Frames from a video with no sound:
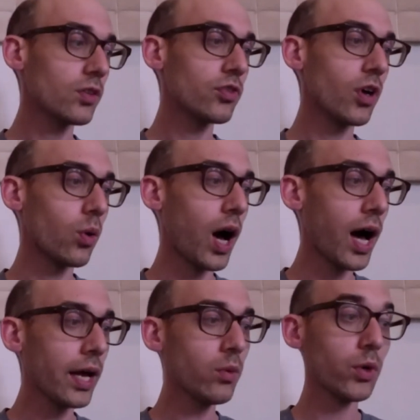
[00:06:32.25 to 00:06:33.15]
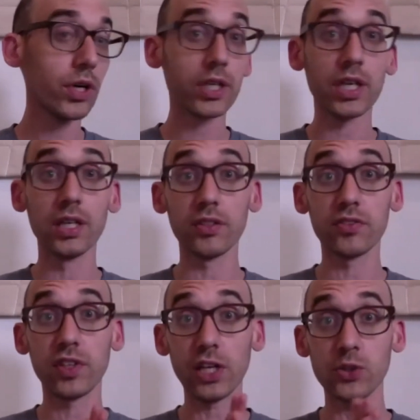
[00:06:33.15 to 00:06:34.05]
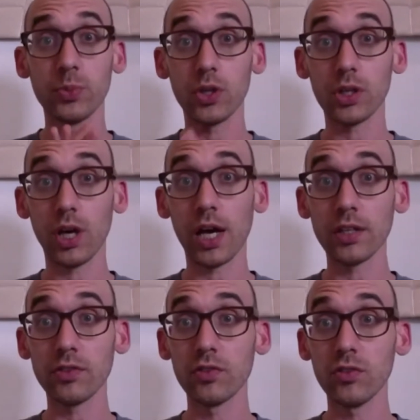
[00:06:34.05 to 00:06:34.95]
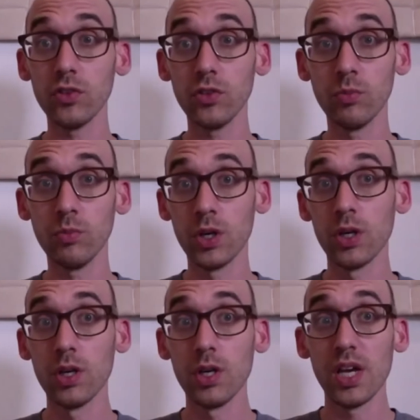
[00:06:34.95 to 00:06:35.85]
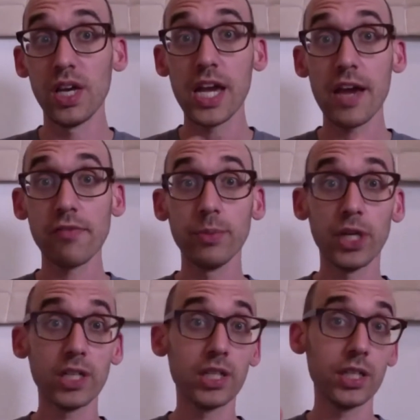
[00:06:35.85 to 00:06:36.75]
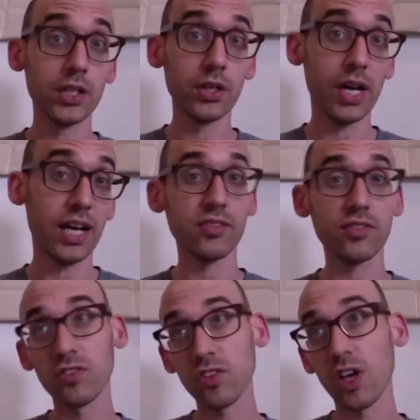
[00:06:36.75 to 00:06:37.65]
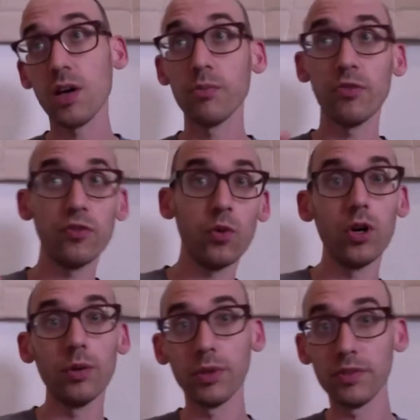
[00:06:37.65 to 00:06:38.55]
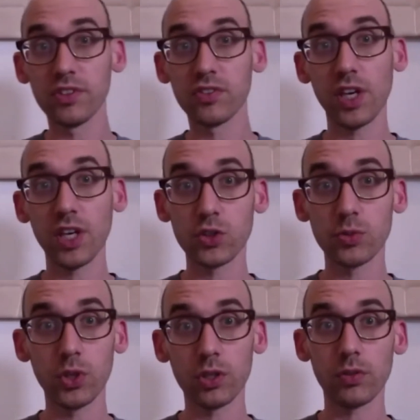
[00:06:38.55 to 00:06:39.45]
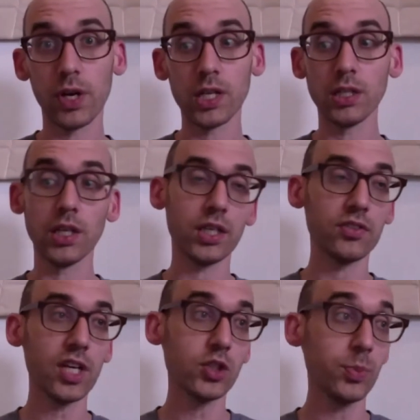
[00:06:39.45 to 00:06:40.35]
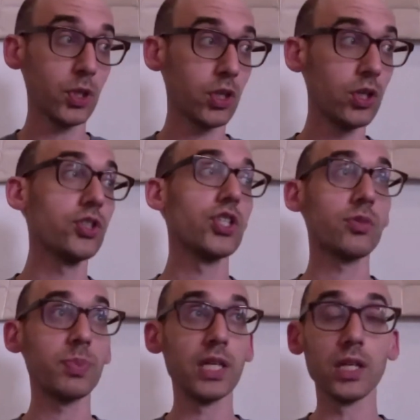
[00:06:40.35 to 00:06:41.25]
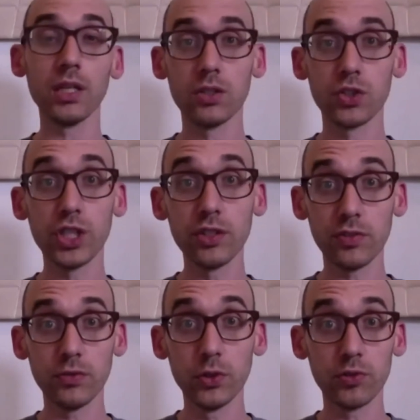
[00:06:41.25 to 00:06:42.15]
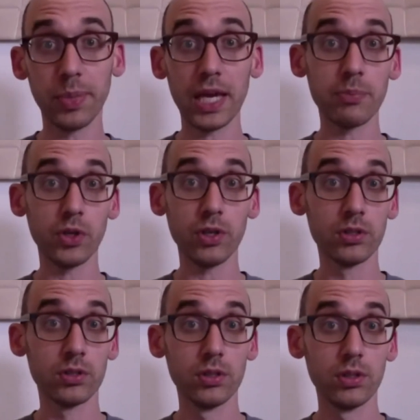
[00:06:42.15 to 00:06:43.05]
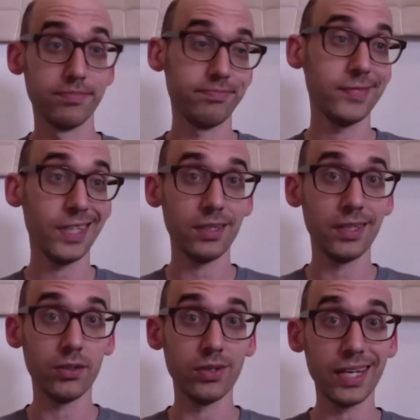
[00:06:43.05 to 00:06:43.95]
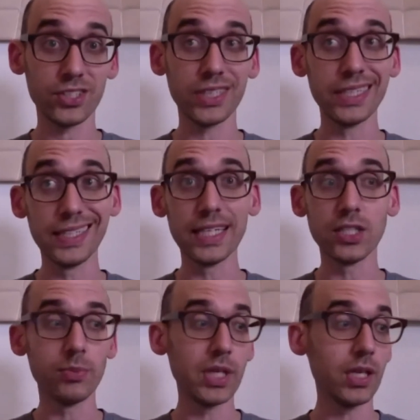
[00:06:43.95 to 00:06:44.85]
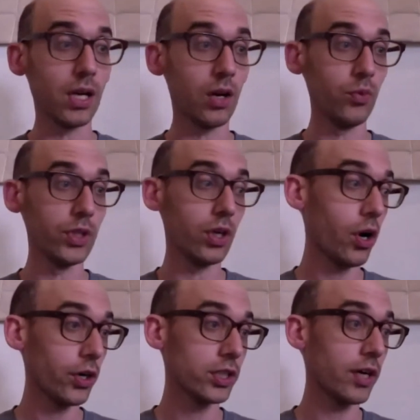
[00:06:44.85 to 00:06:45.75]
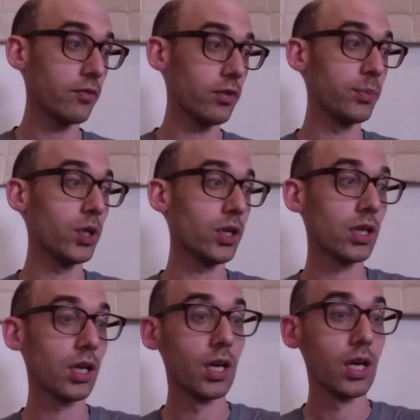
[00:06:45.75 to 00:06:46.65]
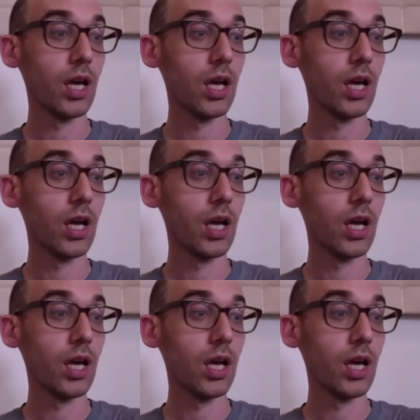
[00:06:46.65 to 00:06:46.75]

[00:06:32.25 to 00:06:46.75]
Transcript: So I work in a sketchbook. I assume everybody here has some form of a sketchbook, right? Like a sketchbook could just be sheets of loose paper. They don't actually need to be a real hardcover book.